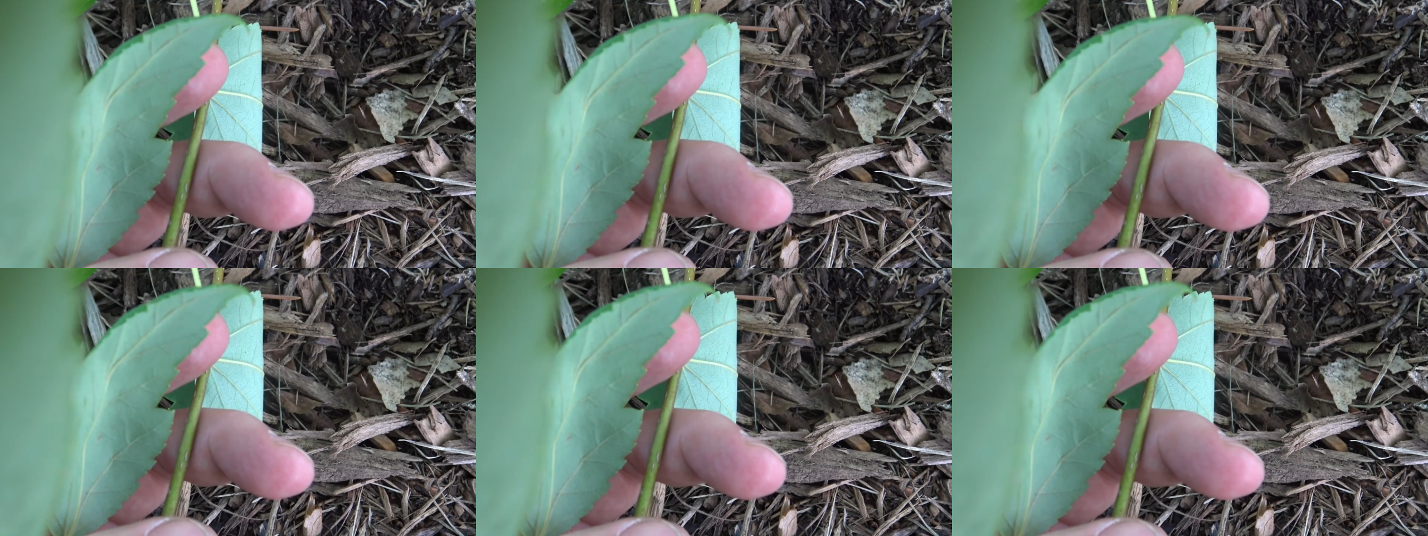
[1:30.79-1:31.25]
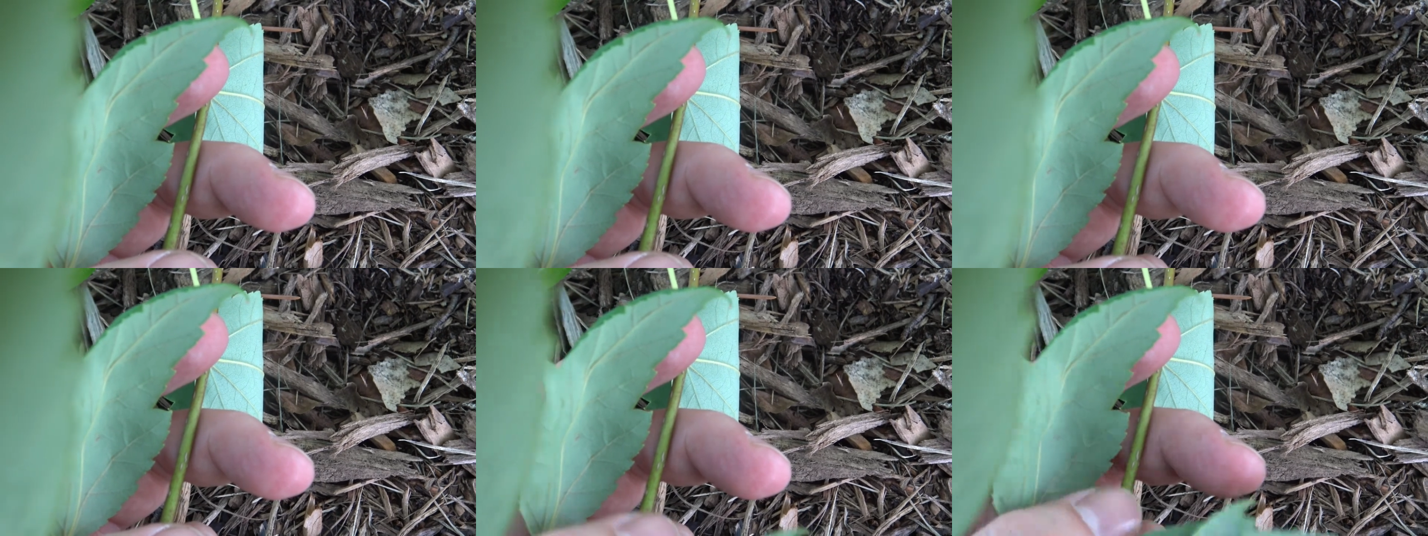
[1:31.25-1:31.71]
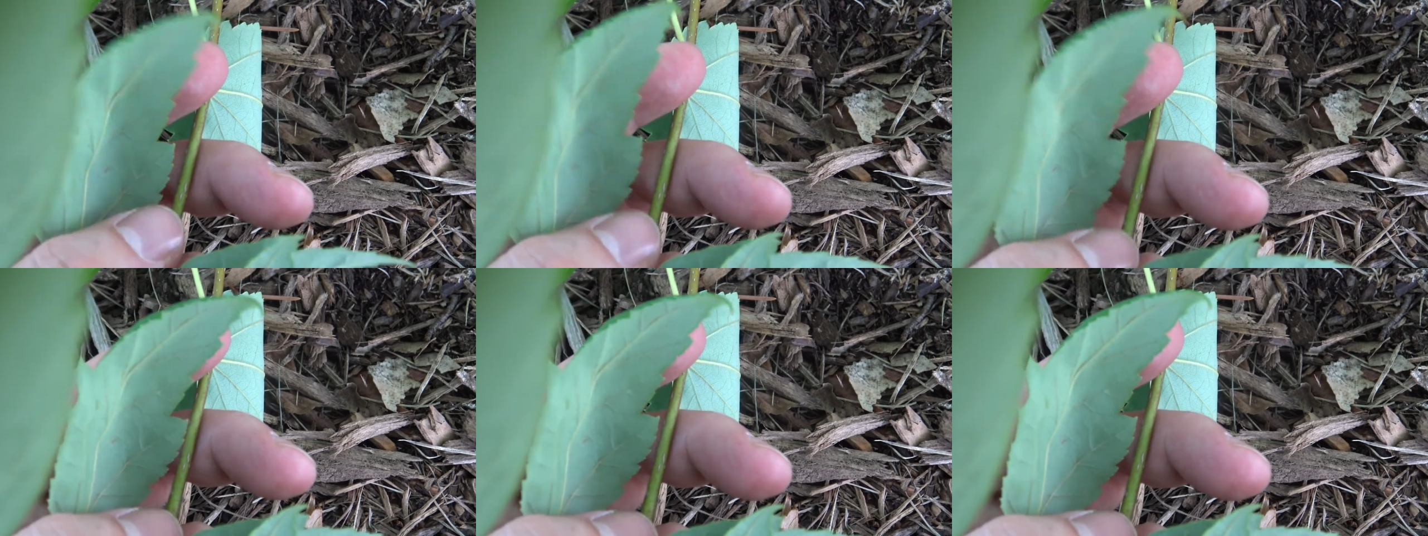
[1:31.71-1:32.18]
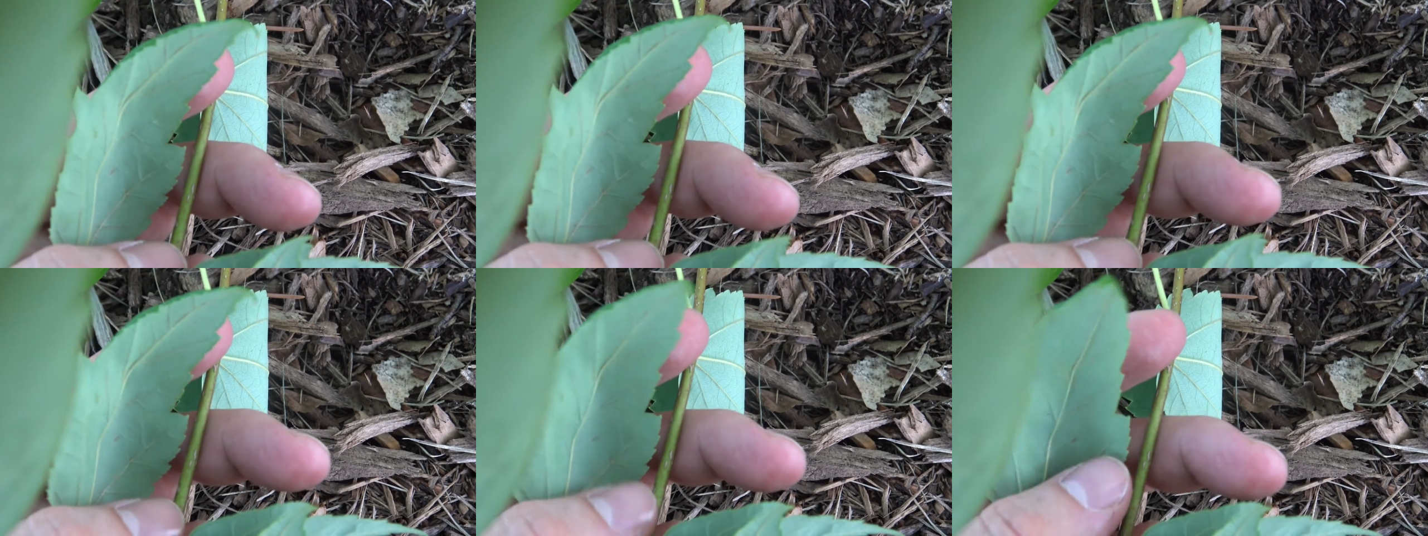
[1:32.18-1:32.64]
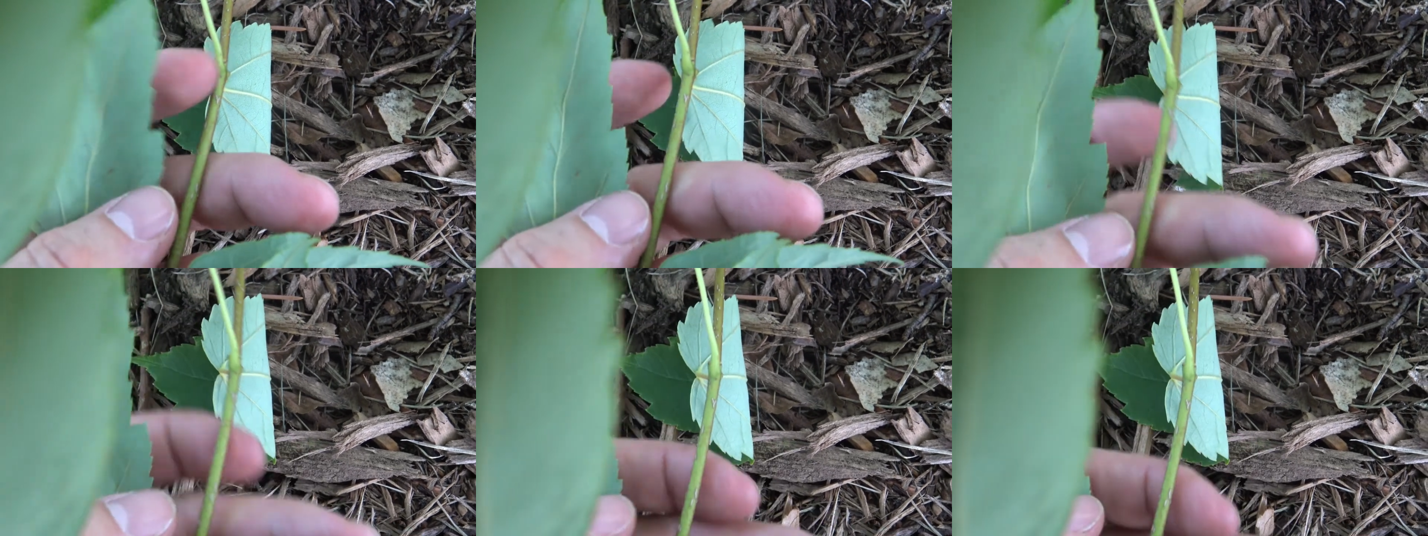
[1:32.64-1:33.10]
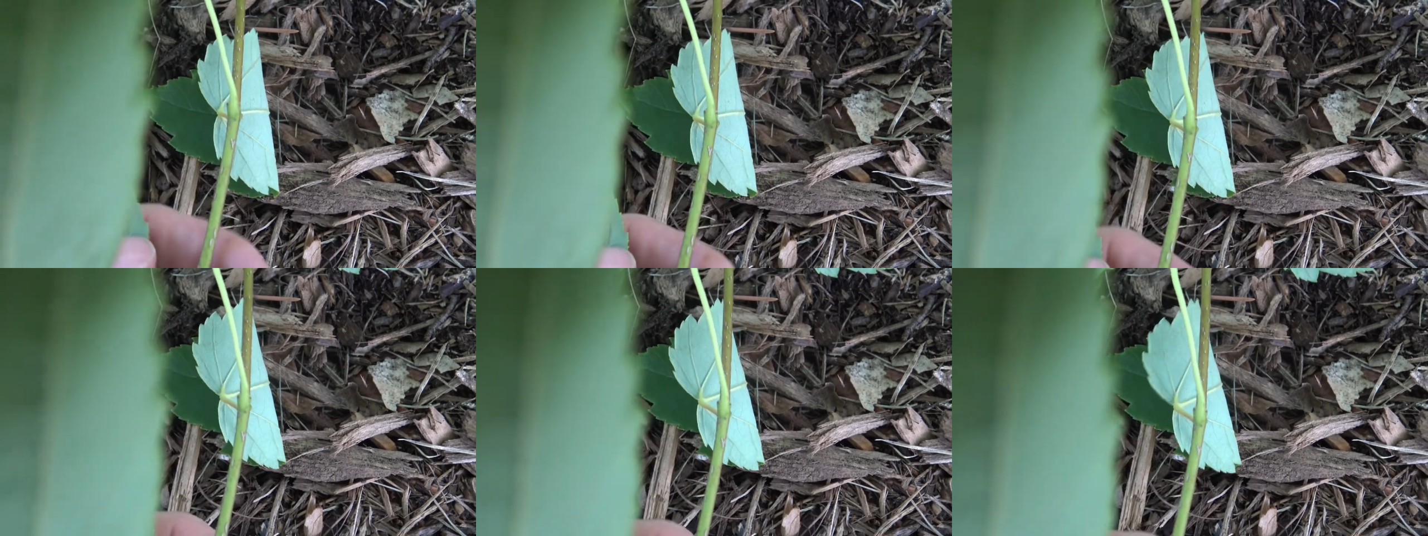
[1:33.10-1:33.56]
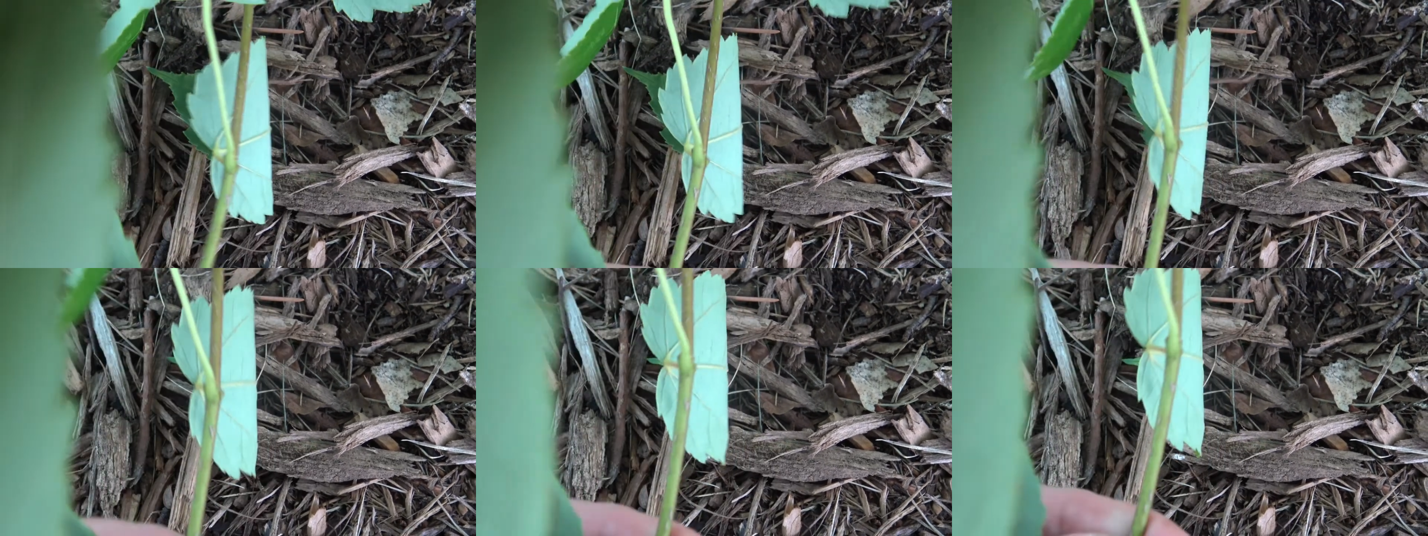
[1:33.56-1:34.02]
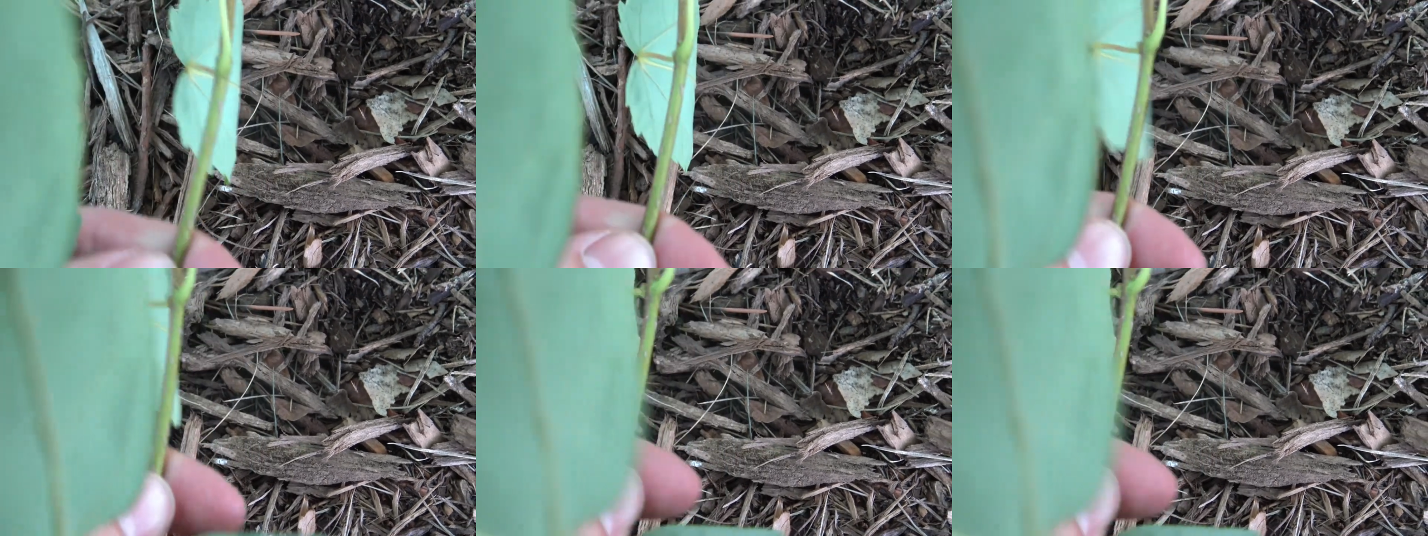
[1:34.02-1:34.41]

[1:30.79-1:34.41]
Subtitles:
(no speaker visible)